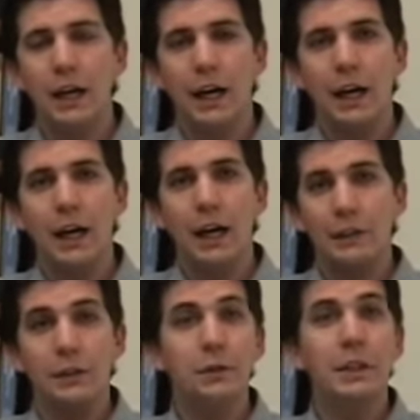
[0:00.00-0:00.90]

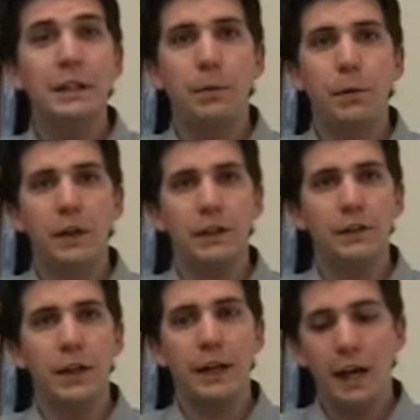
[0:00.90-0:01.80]
as a unique point and
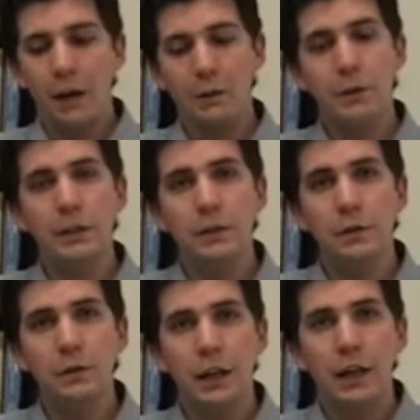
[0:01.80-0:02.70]
saying, how do we
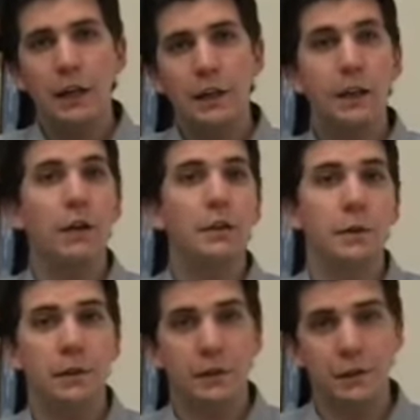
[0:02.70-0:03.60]
use the
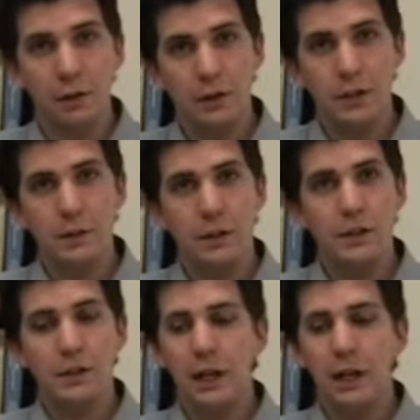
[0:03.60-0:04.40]
characteristics of our generation?